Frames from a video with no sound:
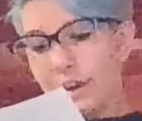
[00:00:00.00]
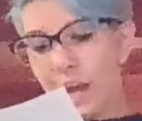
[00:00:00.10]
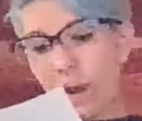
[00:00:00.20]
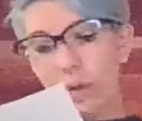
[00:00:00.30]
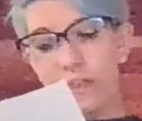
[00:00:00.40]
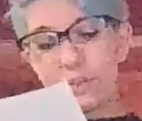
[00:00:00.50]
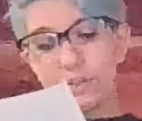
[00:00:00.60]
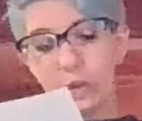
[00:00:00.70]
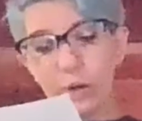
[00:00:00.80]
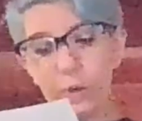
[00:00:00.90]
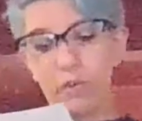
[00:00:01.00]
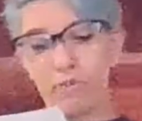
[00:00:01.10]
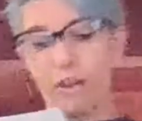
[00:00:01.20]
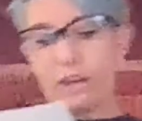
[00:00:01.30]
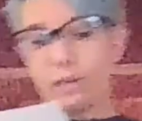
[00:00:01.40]
Now, if you don't know
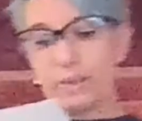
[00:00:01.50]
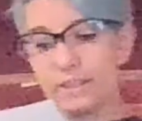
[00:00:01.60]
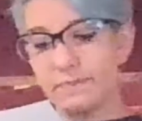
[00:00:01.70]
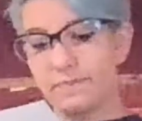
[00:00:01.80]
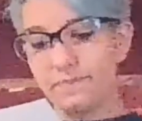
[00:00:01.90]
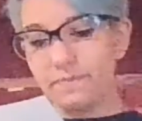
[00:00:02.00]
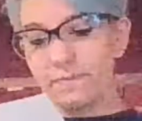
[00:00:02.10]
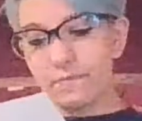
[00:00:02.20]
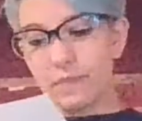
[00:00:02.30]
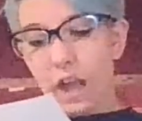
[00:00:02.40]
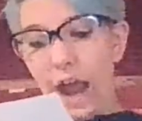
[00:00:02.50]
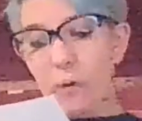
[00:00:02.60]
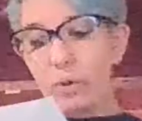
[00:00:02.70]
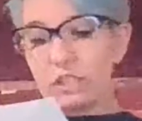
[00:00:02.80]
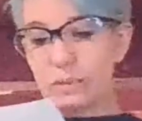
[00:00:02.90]
what fandom is,
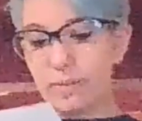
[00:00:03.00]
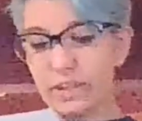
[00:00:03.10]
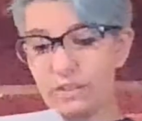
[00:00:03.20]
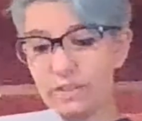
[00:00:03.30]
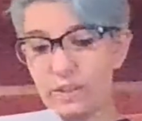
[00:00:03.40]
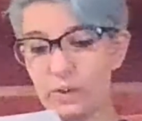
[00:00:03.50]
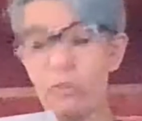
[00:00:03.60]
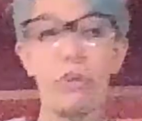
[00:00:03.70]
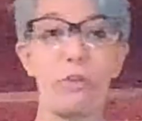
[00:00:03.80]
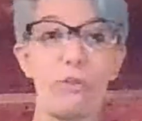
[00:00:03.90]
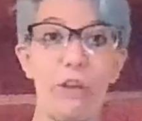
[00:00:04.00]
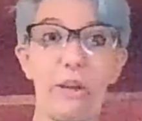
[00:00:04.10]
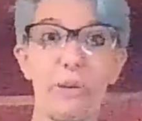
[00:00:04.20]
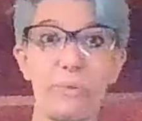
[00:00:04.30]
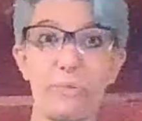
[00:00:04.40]
I will explain it to you for the
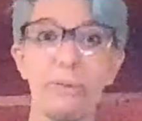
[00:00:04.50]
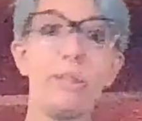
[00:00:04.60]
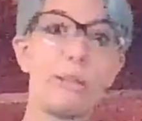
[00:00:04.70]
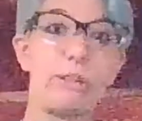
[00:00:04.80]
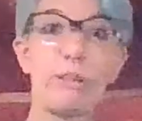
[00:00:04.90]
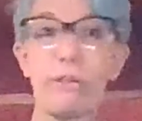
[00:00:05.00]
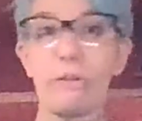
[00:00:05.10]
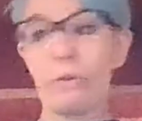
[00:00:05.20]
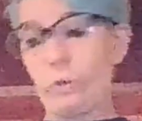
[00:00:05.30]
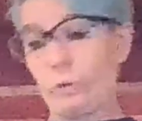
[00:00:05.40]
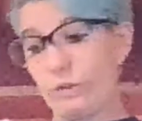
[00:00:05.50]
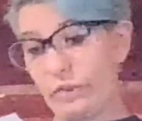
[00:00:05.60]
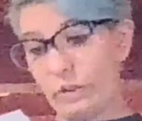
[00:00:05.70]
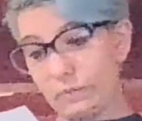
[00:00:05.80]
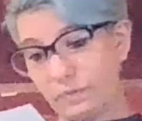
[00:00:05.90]
fandom can get a hold
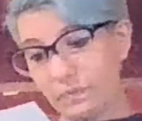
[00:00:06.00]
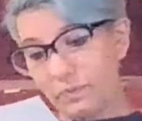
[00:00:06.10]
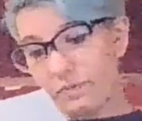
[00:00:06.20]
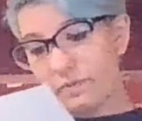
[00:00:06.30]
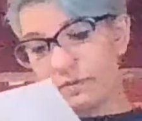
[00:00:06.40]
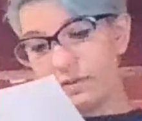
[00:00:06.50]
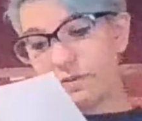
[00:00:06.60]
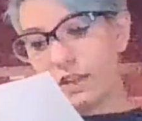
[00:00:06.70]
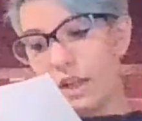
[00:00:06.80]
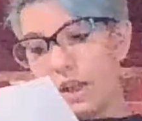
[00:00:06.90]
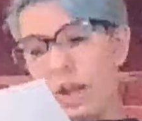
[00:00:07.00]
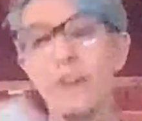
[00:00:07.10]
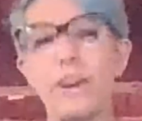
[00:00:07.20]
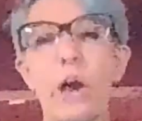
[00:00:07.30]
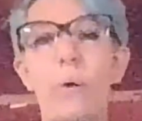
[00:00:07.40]
of you.
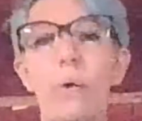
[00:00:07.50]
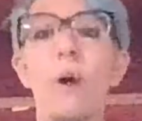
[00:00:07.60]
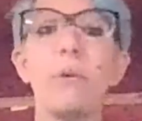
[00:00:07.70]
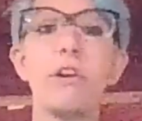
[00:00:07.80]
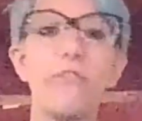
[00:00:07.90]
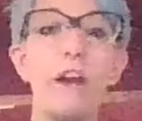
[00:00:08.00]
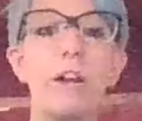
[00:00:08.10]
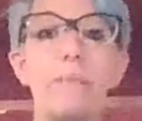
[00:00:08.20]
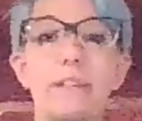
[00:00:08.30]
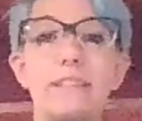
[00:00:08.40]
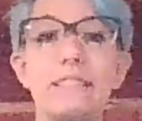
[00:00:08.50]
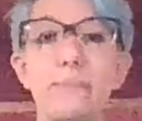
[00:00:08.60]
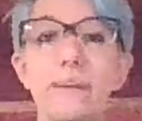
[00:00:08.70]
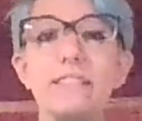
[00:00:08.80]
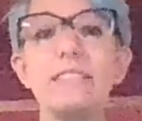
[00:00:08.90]
Now, what a fandom is, it's
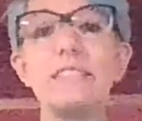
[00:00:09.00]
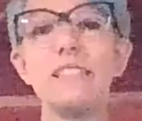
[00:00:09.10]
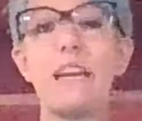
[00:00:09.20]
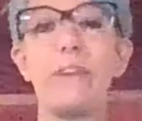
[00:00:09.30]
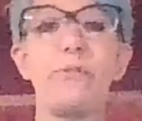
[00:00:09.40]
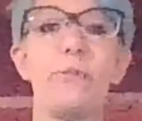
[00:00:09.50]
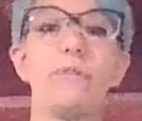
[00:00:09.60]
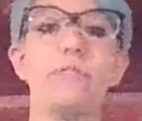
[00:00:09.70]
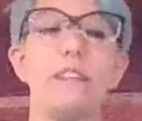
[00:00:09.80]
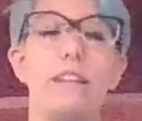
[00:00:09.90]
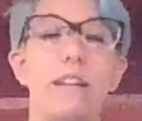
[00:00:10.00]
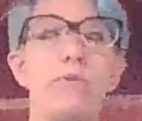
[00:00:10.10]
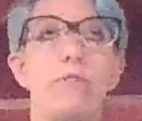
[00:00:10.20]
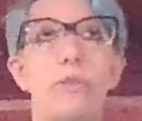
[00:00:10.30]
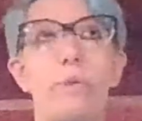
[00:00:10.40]
basically a name
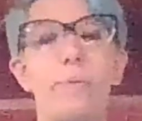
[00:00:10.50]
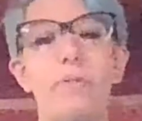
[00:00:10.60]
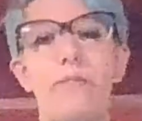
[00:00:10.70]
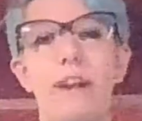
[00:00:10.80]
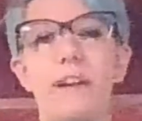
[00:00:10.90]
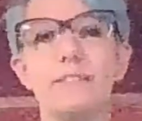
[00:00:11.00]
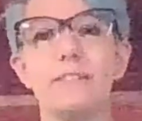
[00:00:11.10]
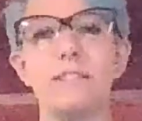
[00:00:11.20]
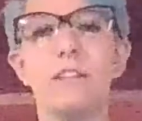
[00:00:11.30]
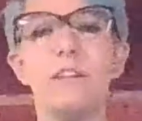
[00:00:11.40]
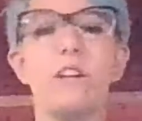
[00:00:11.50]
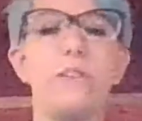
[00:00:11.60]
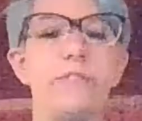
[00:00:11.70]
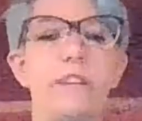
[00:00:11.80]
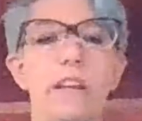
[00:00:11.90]
for the group of fans
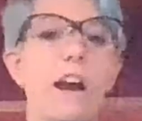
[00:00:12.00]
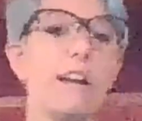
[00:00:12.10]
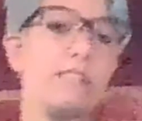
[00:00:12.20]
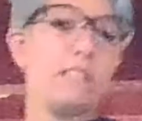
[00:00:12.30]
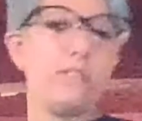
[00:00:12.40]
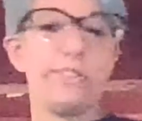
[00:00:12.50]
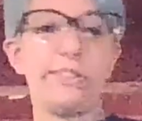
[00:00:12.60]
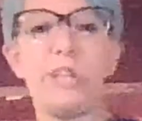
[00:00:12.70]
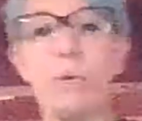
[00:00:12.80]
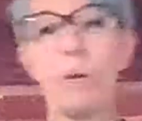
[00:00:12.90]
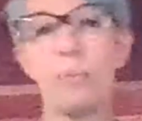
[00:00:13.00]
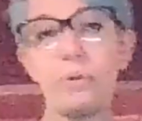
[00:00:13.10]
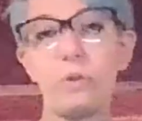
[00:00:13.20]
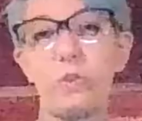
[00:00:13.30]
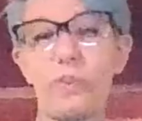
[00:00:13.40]
of, say, a TV show, a
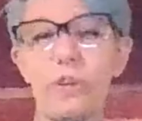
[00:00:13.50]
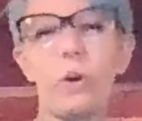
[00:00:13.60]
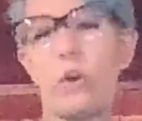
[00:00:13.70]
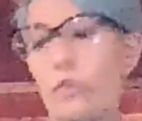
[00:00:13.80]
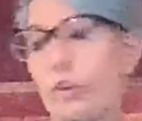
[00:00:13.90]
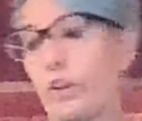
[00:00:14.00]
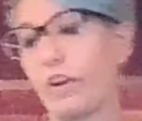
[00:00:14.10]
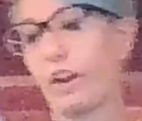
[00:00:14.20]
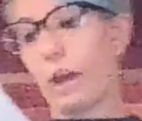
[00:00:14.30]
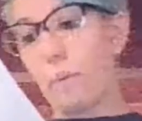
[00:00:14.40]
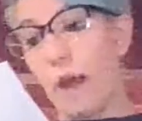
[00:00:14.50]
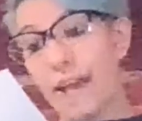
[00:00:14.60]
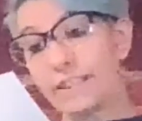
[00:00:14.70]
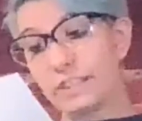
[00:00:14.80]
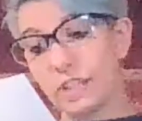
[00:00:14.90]
movie, or a video game,
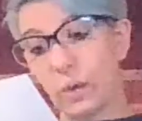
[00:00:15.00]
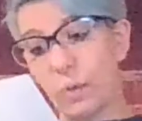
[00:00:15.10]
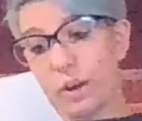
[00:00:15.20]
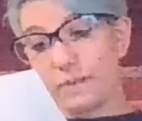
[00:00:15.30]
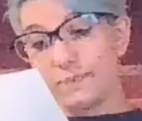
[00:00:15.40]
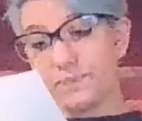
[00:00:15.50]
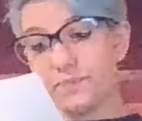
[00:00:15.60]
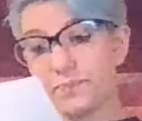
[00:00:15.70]
and so on.